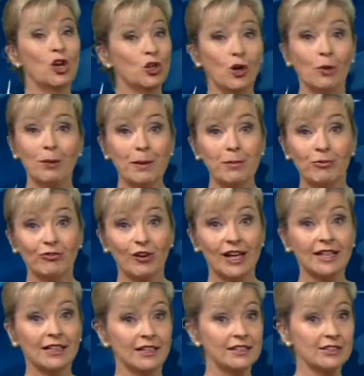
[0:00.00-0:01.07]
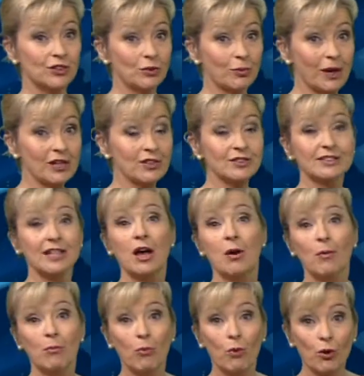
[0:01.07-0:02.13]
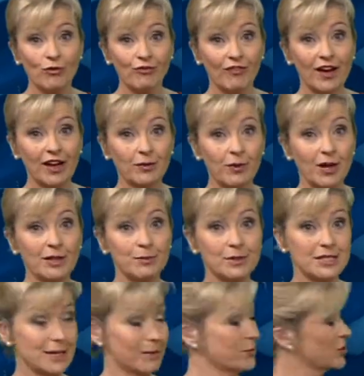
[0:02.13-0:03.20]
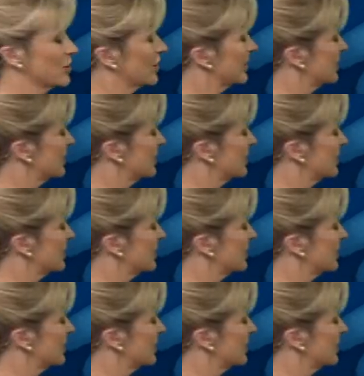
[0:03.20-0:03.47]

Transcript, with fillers: No blip for England or Wales. More fine weather with the temperature